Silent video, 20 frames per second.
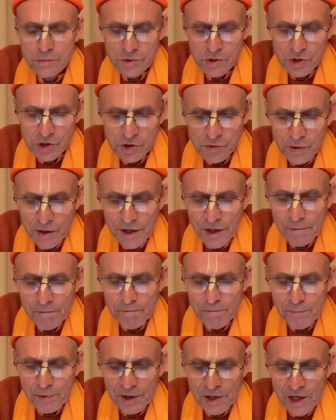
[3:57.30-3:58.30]

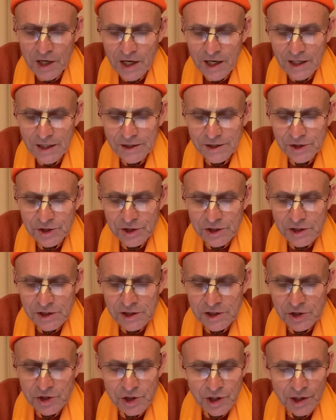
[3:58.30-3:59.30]
Swayam Prakash
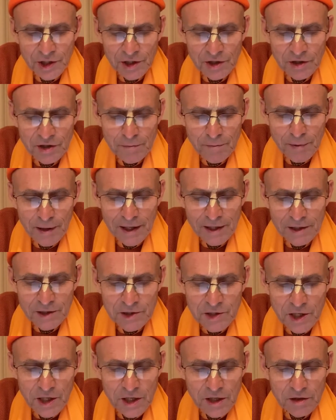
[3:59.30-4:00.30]
Nityānanda
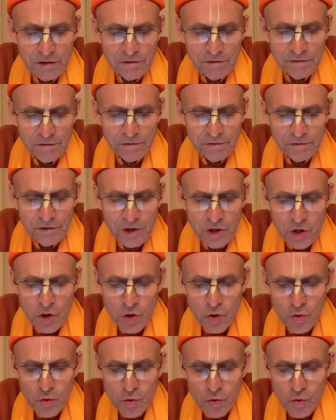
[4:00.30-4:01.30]
Baladev,
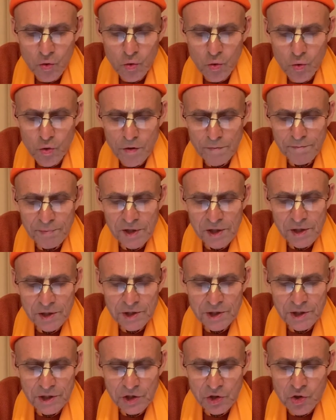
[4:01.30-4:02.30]
who
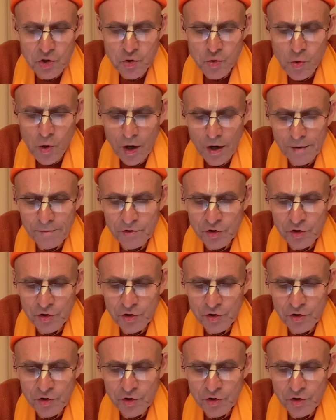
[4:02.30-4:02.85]
appears in a two-armed